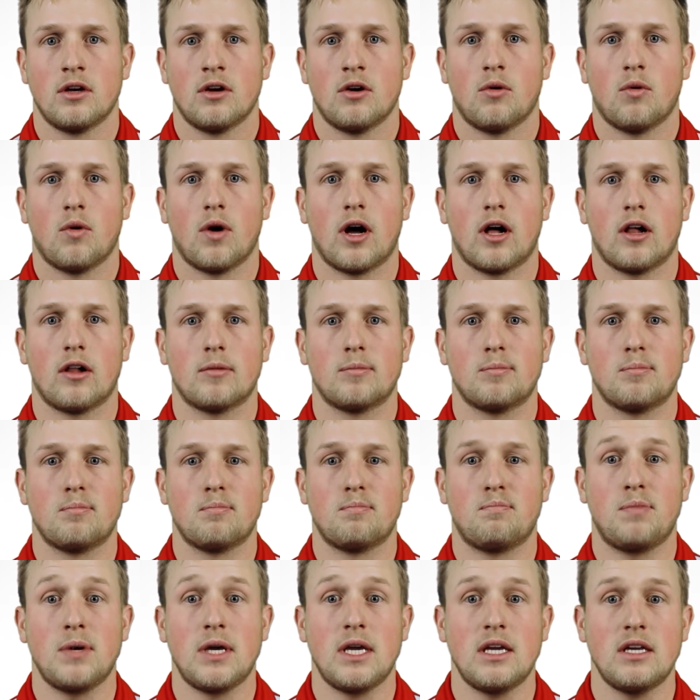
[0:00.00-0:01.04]
Well,
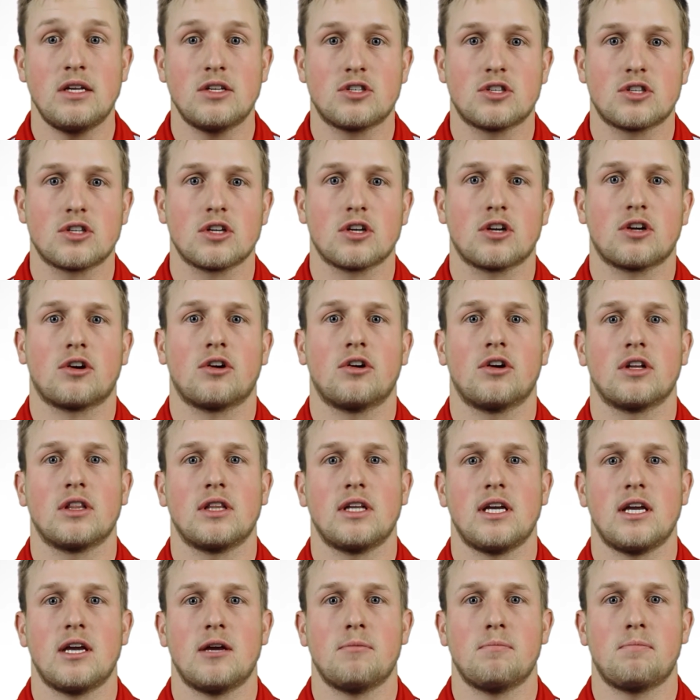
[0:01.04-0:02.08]
bees
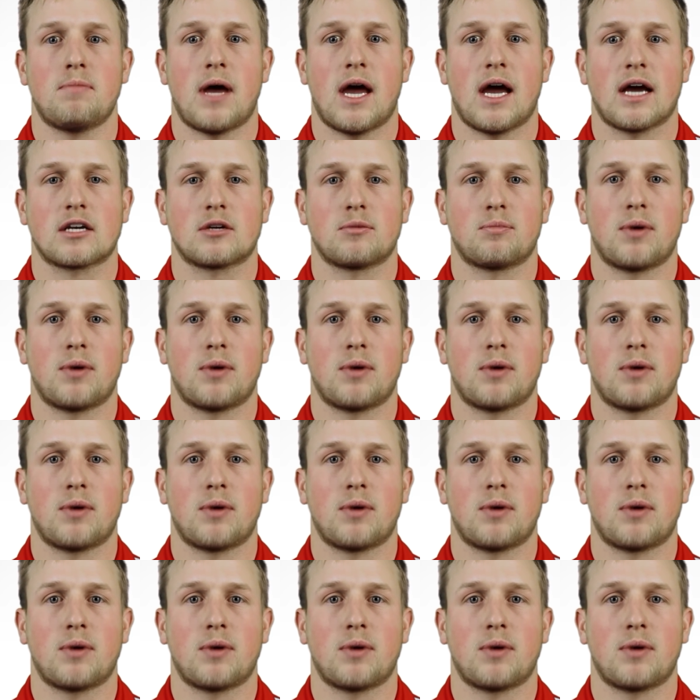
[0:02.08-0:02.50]
currently impact